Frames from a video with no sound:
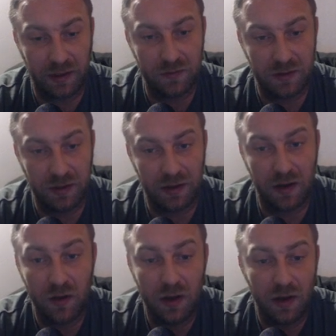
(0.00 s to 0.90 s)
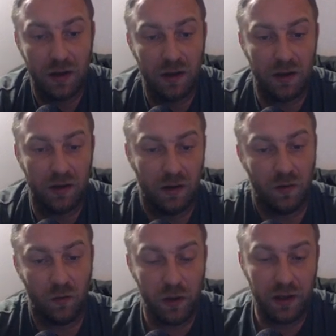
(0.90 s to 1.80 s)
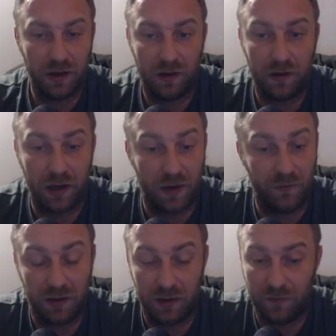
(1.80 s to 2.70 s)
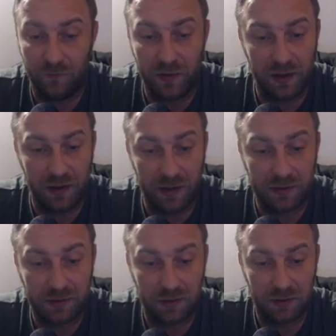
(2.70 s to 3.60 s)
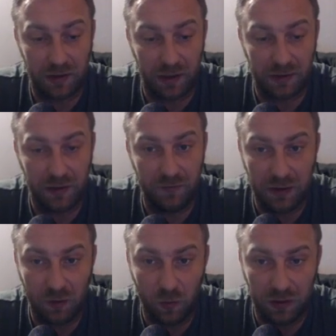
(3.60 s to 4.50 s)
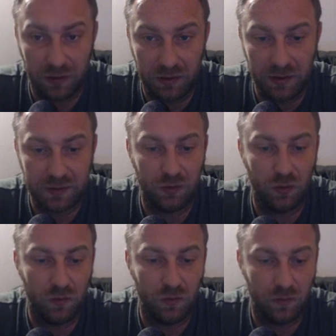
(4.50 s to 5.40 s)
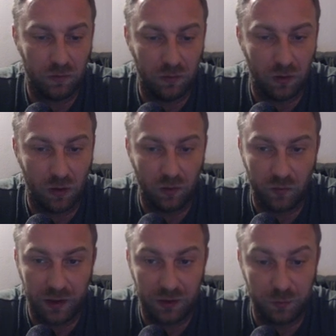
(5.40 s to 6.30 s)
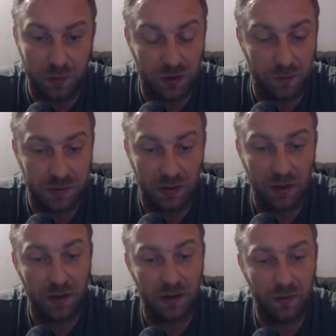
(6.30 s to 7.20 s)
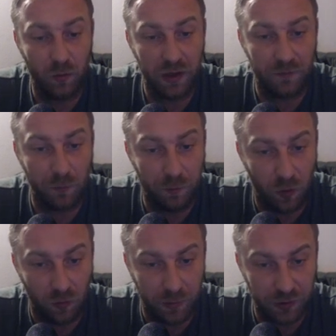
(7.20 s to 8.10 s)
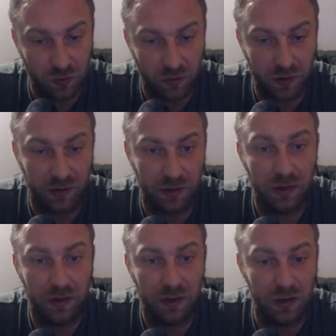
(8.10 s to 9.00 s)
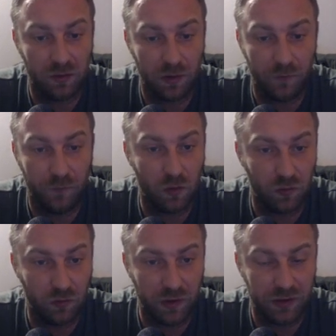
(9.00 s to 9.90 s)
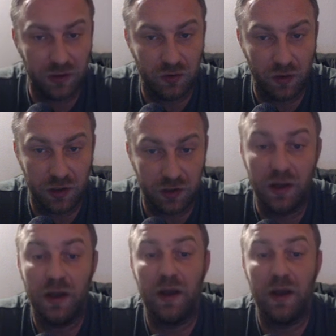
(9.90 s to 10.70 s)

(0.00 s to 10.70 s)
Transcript: And you see now we are having a very nice activity with these two long range bishops. We have a pawn majority here, a 4-on-3 situation.